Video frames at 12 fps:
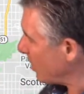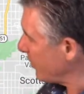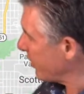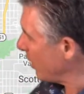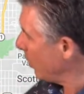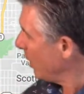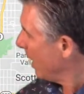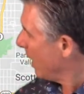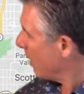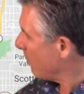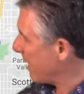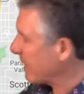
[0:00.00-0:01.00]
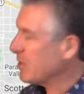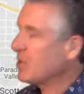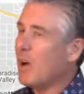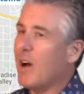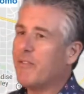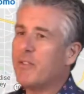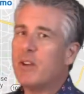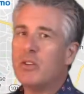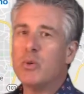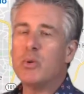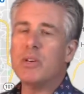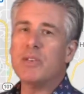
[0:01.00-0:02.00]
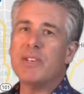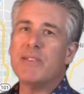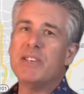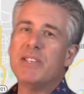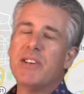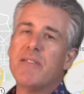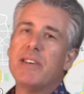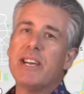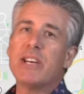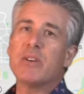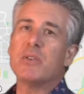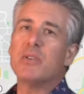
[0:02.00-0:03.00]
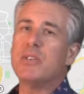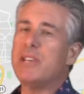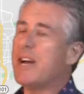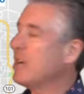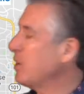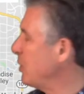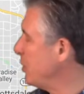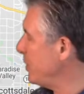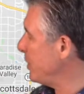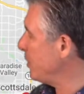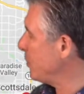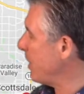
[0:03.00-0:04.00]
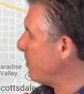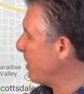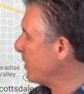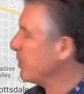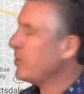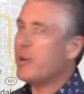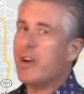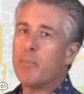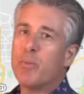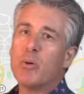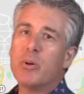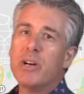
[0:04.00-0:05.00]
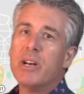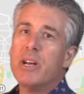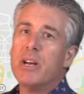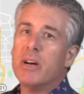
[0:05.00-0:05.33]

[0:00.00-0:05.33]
So Microsoft, 277 acres down in Goodyear, right by Goodyear Airport.